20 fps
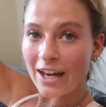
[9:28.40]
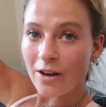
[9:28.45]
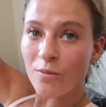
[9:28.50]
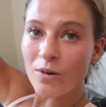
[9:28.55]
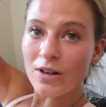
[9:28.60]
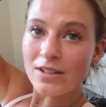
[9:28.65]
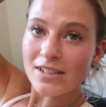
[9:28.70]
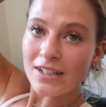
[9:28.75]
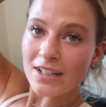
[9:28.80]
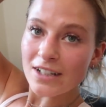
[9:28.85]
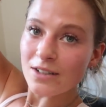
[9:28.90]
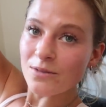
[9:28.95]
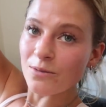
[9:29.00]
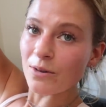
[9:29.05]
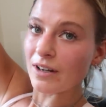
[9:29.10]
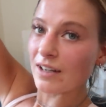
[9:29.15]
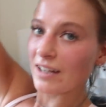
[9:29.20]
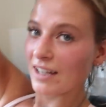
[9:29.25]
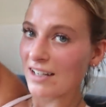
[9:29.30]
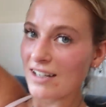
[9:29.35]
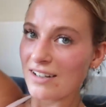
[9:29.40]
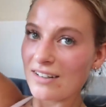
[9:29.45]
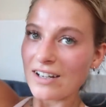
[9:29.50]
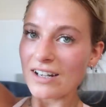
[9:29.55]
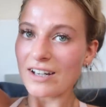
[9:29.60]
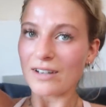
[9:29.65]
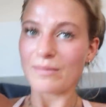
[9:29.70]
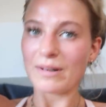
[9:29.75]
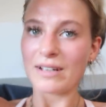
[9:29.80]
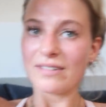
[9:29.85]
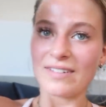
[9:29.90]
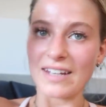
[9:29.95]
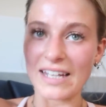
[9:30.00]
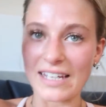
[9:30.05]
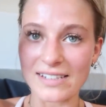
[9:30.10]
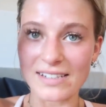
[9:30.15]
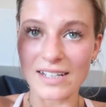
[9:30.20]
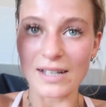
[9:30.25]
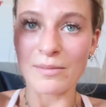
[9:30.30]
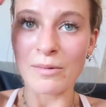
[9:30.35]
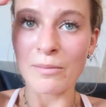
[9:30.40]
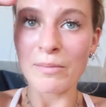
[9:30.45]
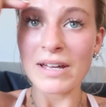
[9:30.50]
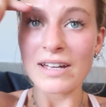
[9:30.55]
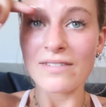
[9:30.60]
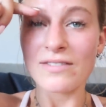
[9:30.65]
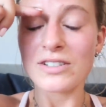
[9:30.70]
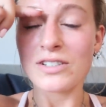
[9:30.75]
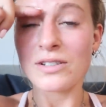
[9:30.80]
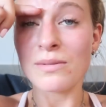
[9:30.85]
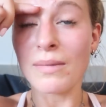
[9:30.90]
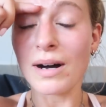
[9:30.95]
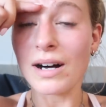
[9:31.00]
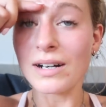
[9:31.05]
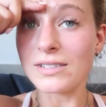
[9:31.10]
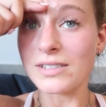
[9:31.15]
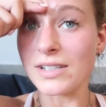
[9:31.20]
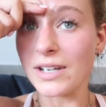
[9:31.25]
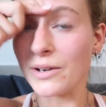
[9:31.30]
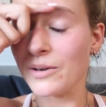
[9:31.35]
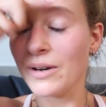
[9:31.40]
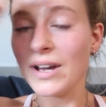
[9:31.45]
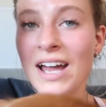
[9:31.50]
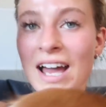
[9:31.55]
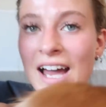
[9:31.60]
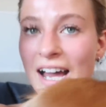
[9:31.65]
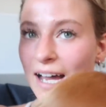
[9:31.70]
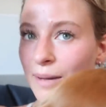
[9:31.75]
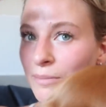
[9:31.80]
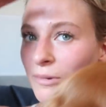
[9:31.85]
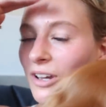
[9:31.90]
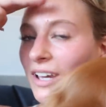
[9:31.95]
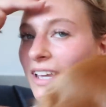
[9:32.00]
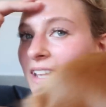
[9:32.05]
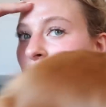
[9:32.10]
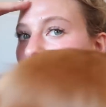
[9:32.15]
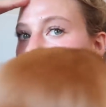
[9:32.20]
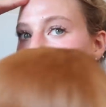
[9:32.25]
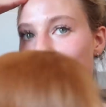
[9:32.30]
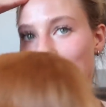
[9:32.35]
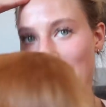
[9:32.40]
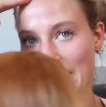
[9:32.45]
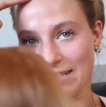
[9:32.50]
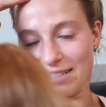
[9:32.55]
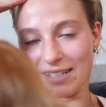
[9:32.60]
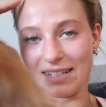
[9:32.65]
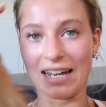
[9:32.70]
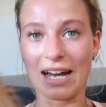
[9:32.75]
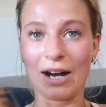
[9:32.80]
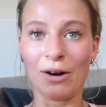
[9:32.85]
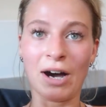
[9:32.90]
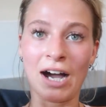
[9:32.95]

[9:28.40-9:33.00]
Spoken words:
It was a good one. Can you look at my face? I'm a bit of a tomato. I'm looking a bit better now.